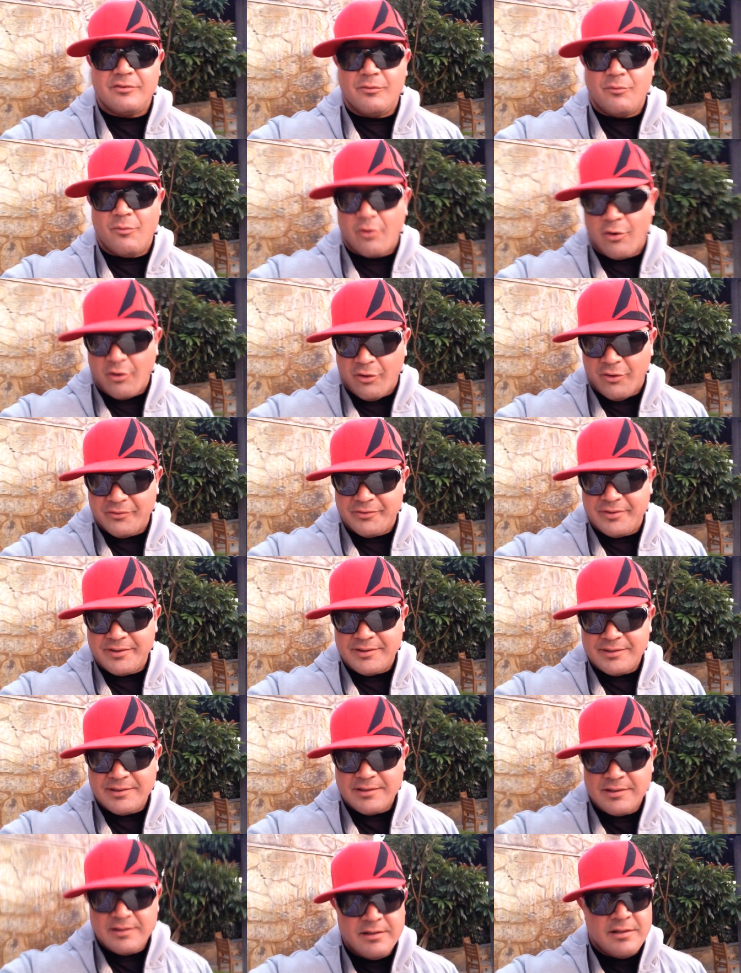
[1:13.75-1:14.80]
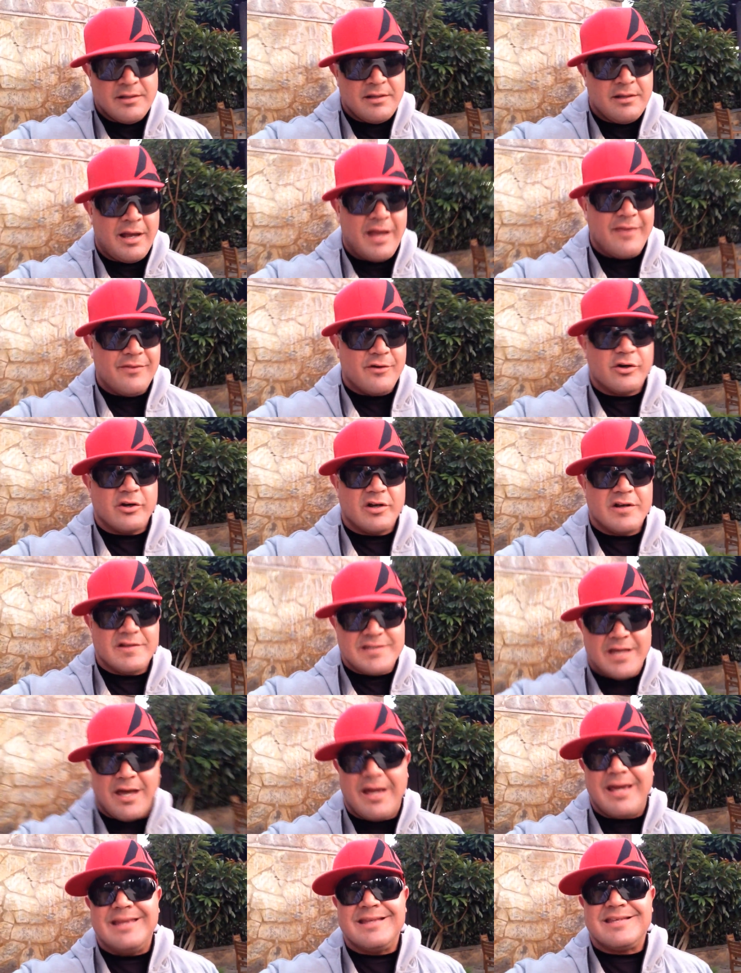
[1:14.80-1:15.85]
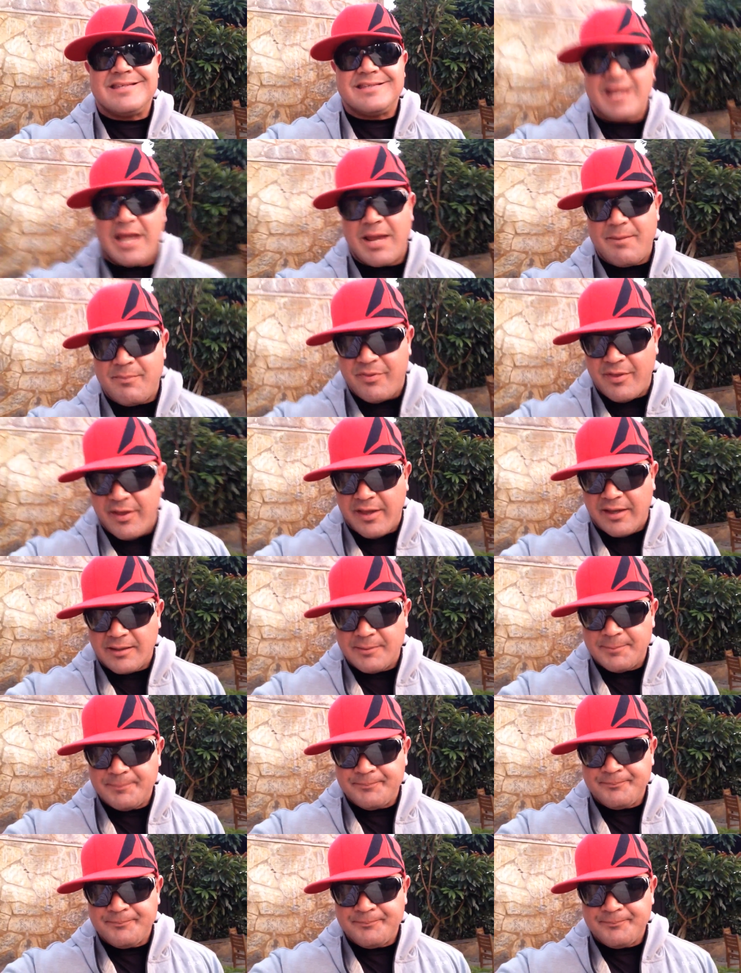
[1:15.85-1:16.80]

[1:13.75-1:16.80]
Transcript: the world. And they're going to tell you the same thing.